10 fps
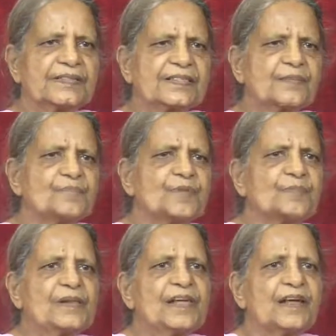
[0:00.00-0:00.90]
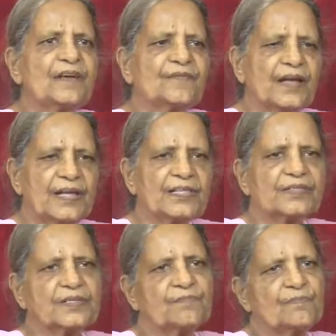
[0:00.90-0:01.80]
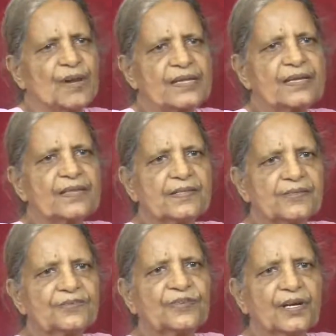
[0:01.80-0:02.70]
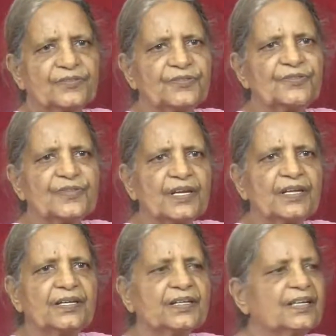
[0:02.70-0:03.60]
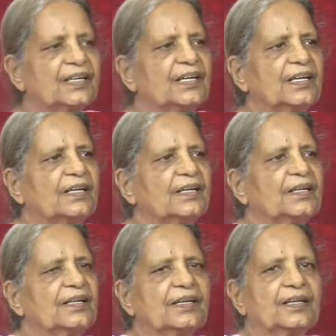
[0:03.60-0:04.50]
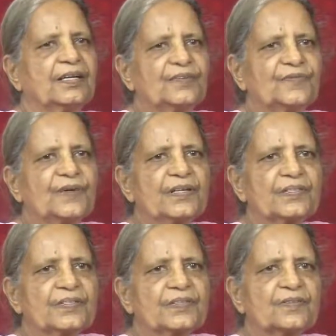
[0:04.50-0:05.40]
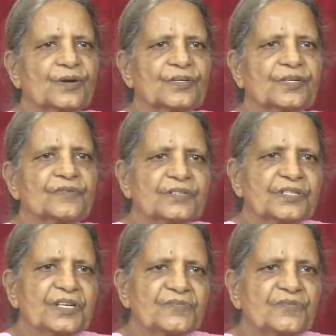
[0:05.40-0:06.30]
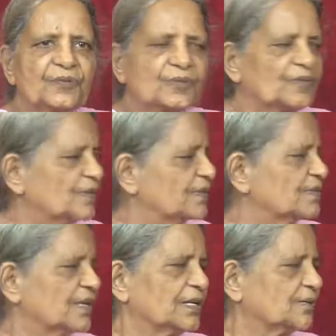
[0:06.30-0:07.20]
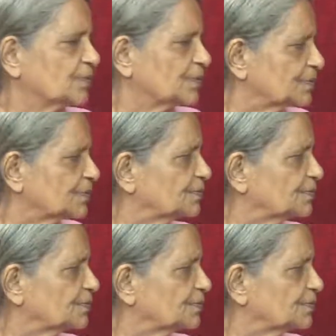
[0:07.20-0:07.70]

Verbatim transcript: some people have, as in my case, I, sh- I should say, it was God given gift from the very childhood.